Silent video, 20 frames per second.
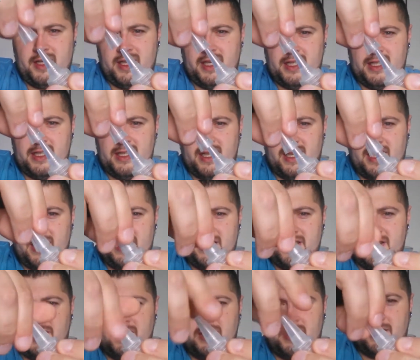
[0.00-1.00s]
and that's that.
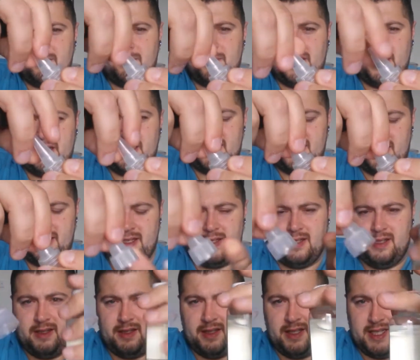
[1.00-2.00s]
It's just to replace the
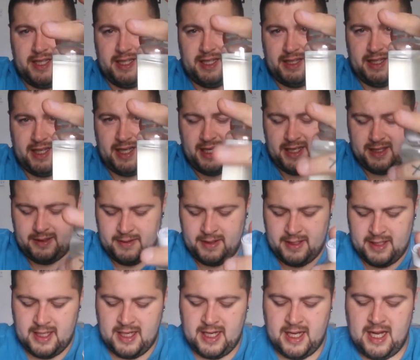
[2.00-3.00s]
lid of that.
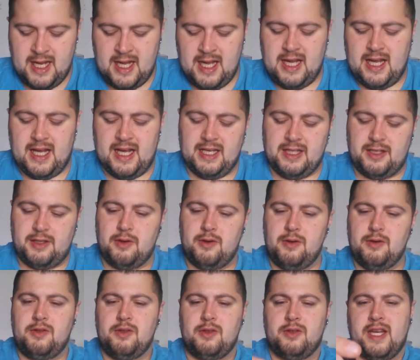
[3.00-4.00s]
And you
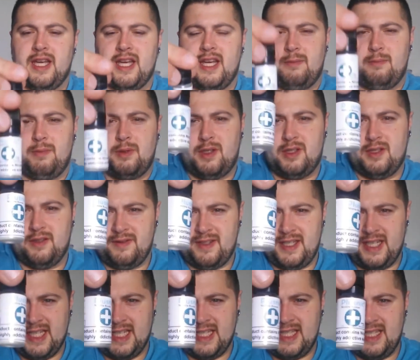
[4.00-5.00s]
also get a bottle of
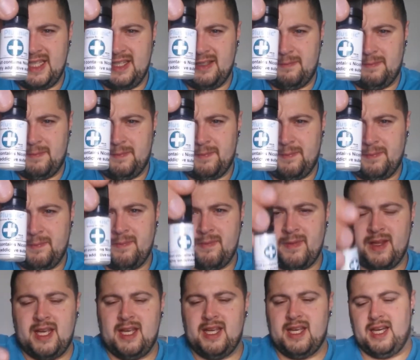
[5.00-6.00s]
nicotine,
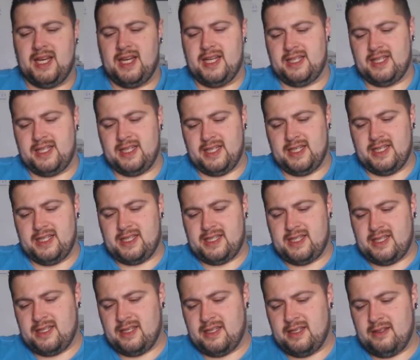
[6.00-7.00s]
and
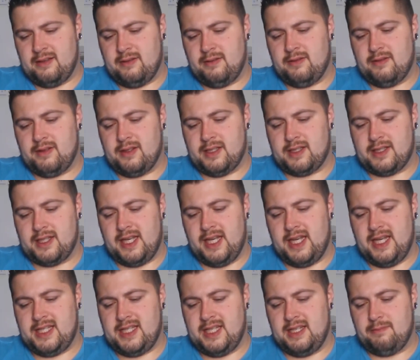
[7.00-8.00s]
it's
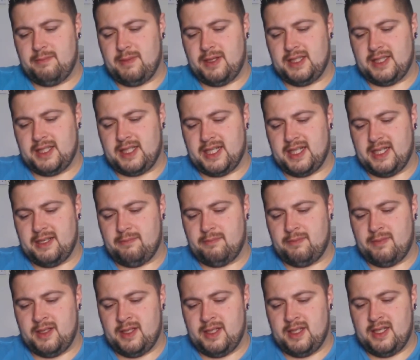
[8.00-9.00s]

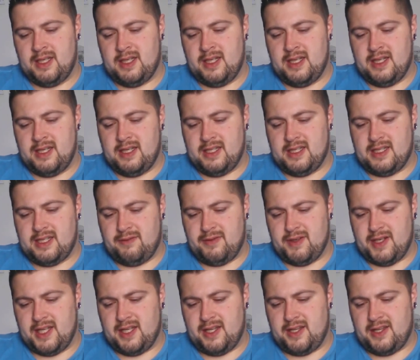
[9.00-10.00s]
18mg,
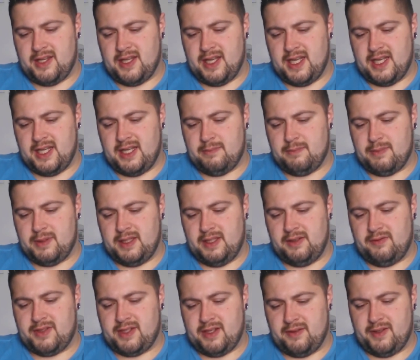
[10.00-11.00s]
70-30 I
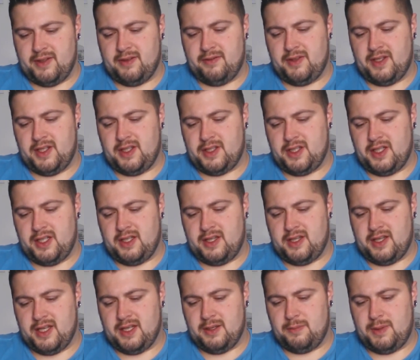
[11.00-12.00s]
believe, 70 VG,
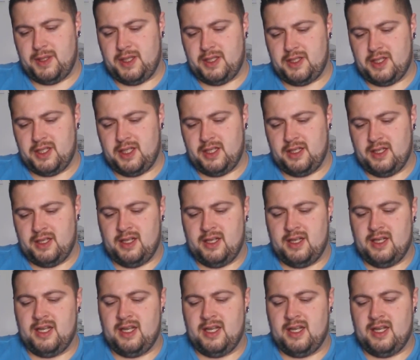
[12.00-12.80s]
30 PG,